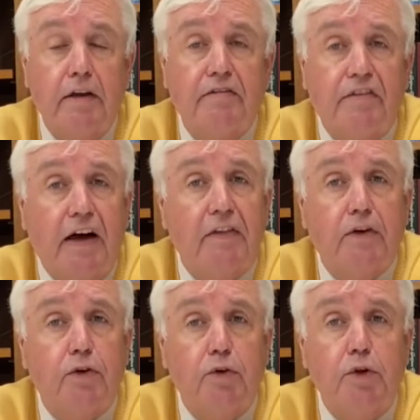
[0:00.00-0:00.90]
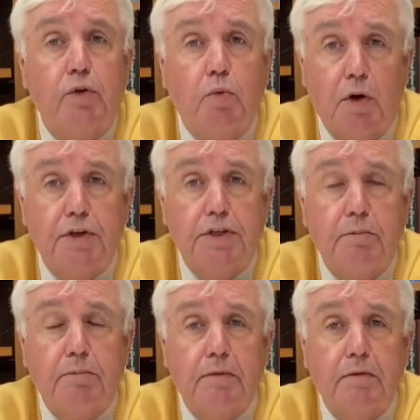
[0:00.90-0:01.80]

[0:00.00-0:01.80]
and Father who you worship.